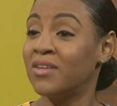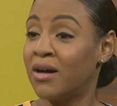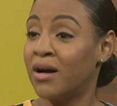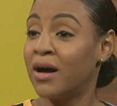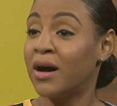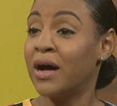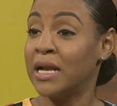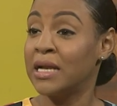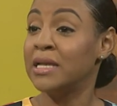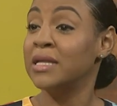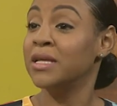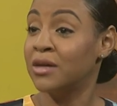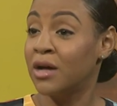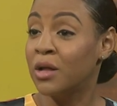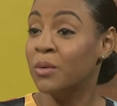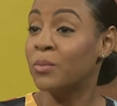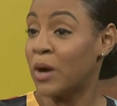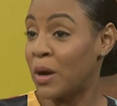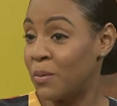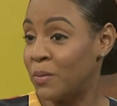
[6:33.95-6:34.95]
law and
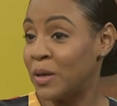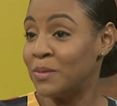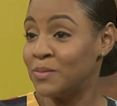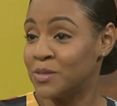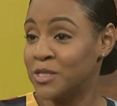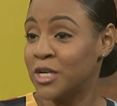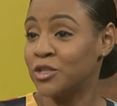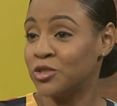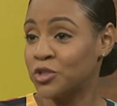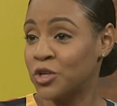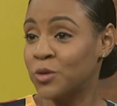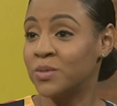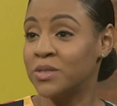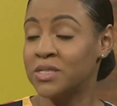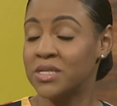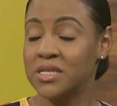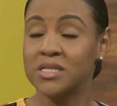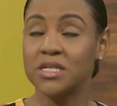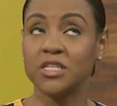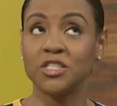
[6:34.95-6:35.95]
legal problems and
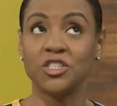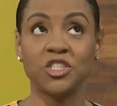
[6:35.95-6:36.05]
troubles, they say,